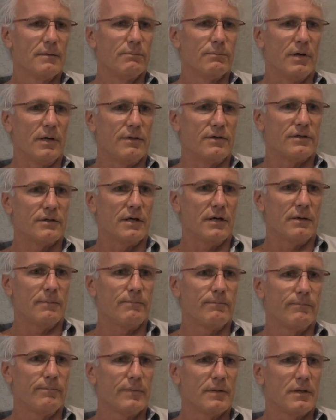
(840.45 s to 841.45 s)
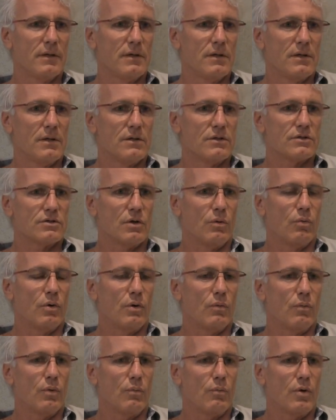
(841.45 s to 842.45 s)
But um, so
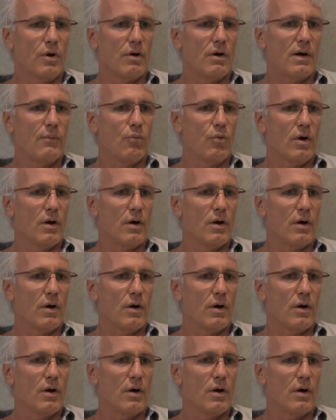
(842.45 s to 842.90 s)
where I'm,